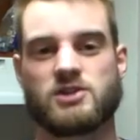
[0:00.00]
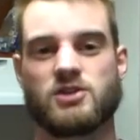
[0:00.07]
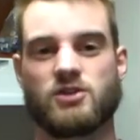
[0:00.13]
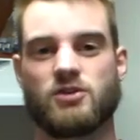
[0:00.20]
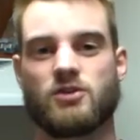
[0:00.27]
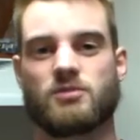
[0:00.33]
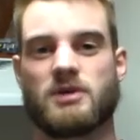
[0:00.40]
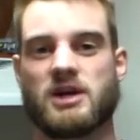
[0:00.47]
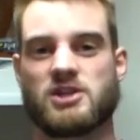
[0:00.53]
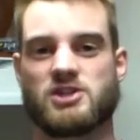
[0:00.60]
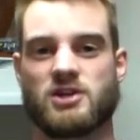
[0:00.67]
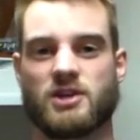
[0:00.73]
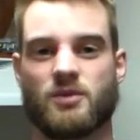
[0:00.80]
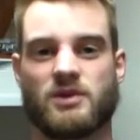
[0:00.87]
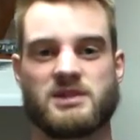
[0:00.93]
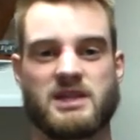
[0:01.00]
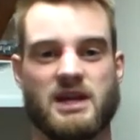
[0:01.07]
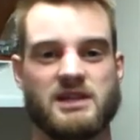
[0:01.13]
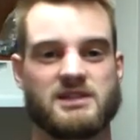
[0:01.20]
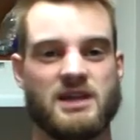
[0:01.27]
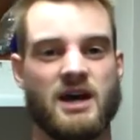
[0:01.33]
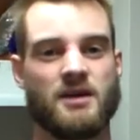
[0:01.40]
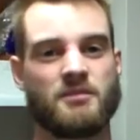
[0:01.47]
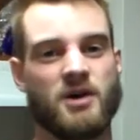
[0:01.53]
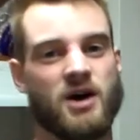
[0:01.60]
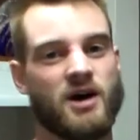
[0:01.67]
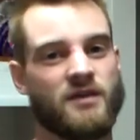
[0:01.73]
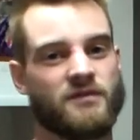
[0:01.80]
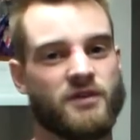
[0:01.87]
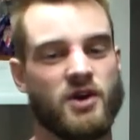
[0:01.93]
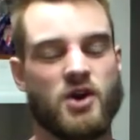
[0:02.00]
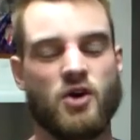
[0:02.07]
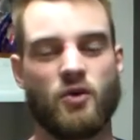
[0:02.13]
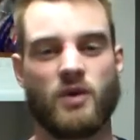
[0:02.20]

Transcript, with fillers: to make sure that we take time off,